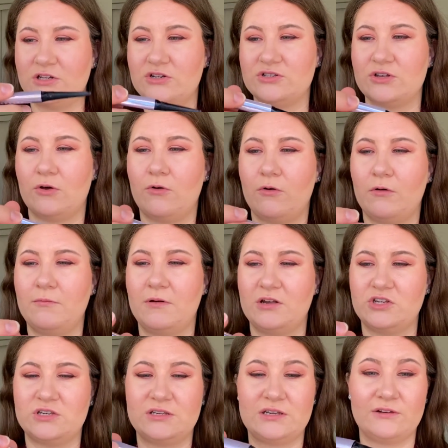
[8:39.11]
There's a whole
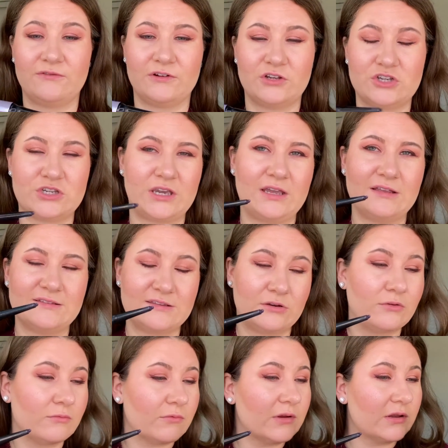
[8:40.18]
bunch of different shades that
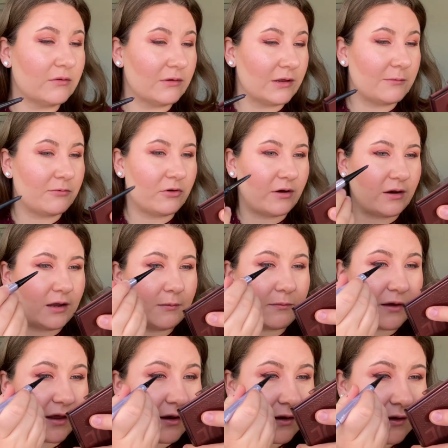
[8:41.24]
are really pretty,
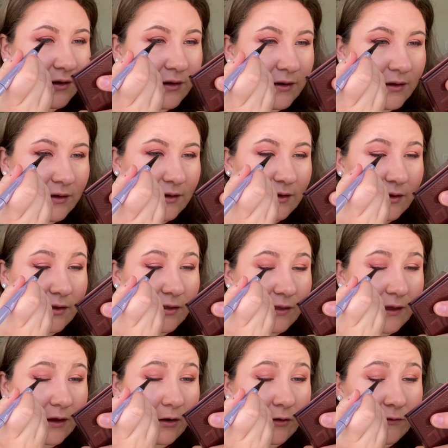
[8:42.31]
but
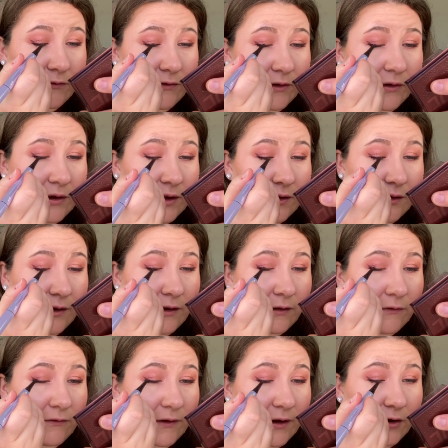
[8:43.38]
they are very, I
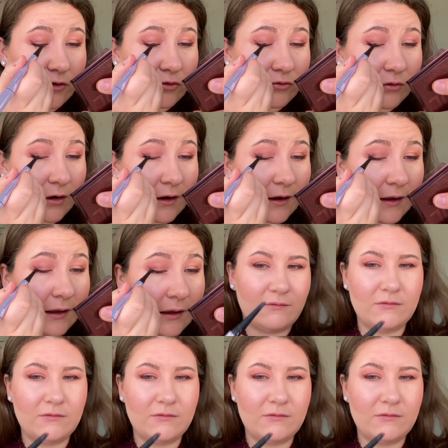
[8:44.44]
find, dry.